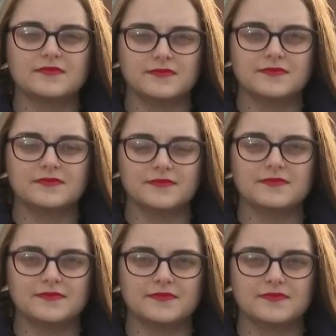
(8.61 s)

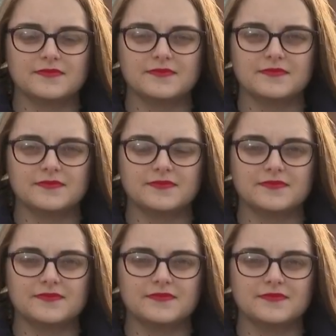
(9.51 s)

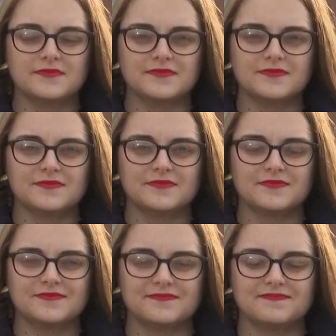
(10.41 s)

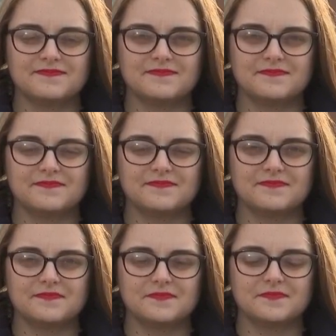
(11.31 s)

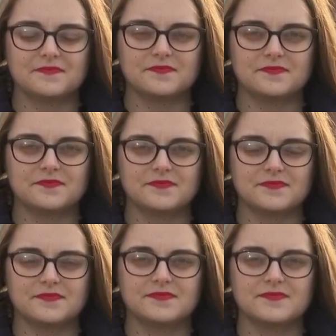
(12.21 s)

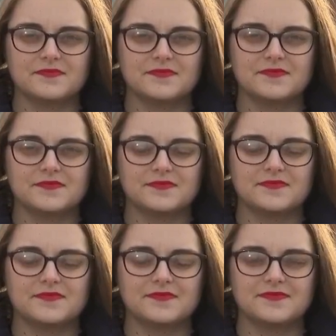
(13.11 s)

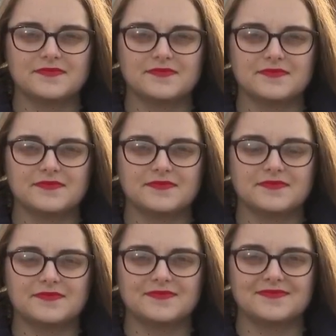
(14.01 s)

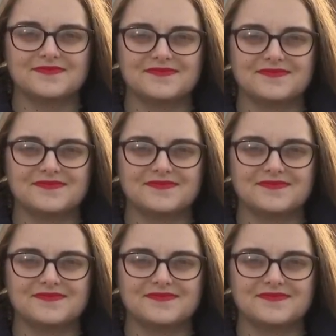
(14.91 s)
The person shown says nothing.